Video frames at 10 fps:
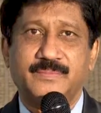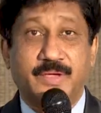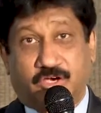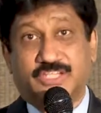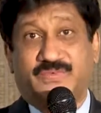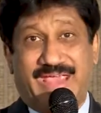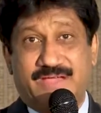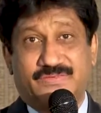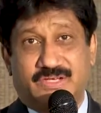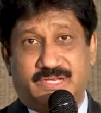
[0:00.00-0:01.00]
Because we
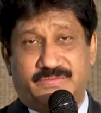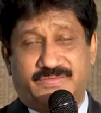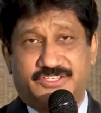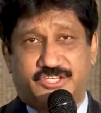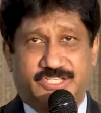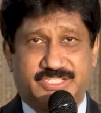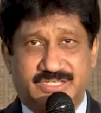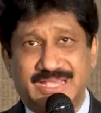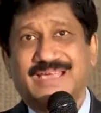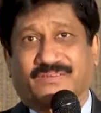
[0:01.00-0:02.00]
have to live with
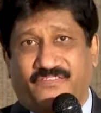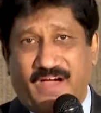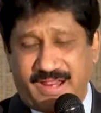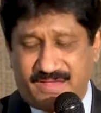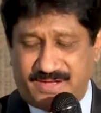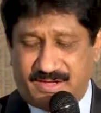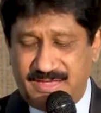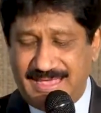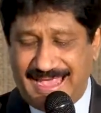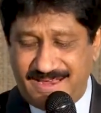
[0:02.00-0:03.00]
Jesus forever
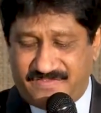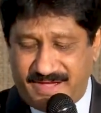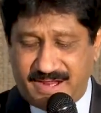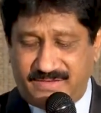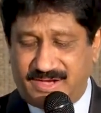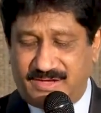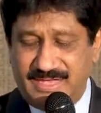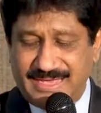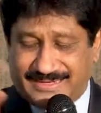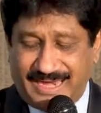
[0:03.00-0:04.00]
and forever
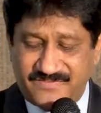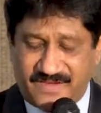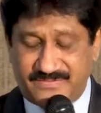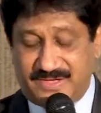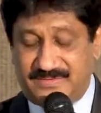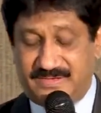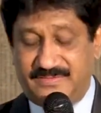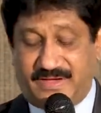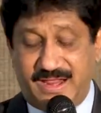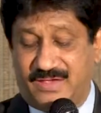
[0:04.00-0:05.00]
and forever,
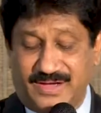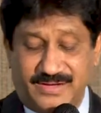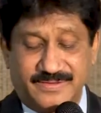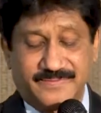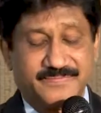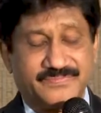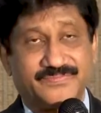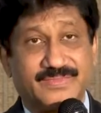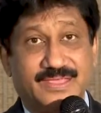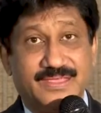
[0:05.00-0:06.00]
forever.
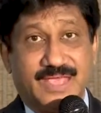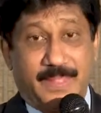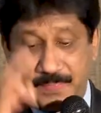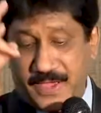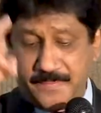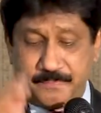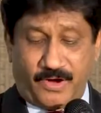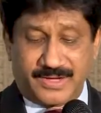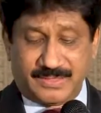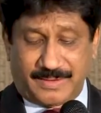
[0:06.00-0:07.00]
And the third
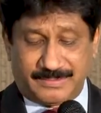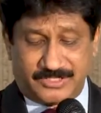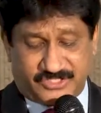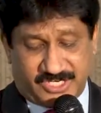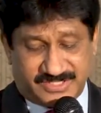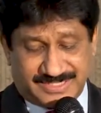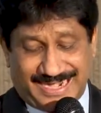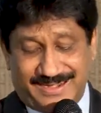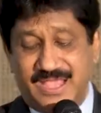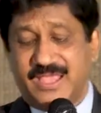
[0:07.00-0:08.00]
point the Bible says is
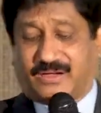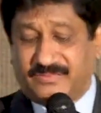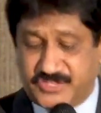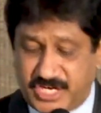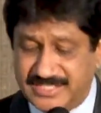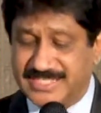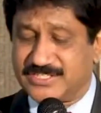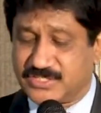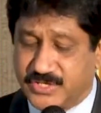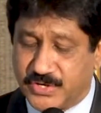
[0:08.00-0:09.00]
that
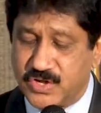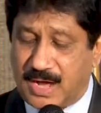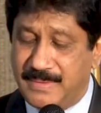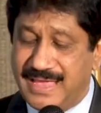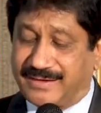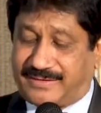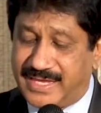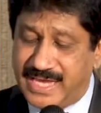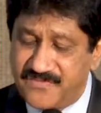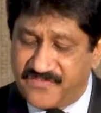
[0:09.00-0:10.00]
Jesus grew up
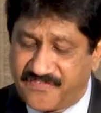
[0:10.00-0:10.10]
in